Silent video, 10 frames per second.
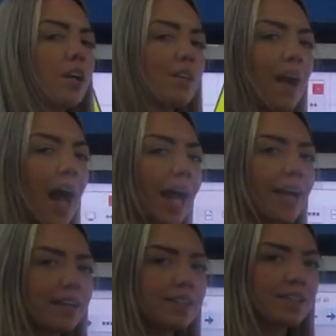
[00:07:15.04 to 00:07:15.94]

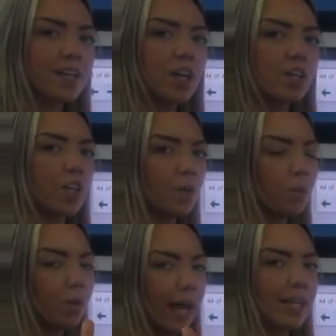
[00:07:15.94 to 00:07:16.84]
correct, you
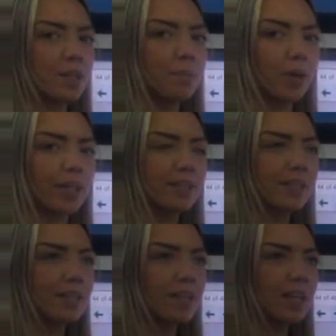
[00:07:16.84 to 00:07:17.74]
will get a point.
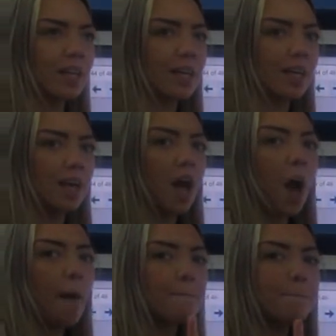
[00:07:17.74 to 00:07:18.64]

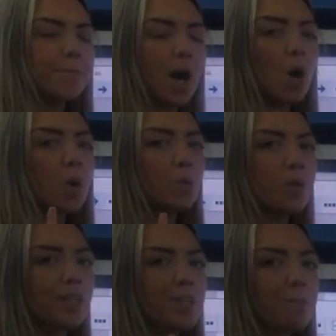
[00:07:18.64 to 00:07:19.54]
Bonus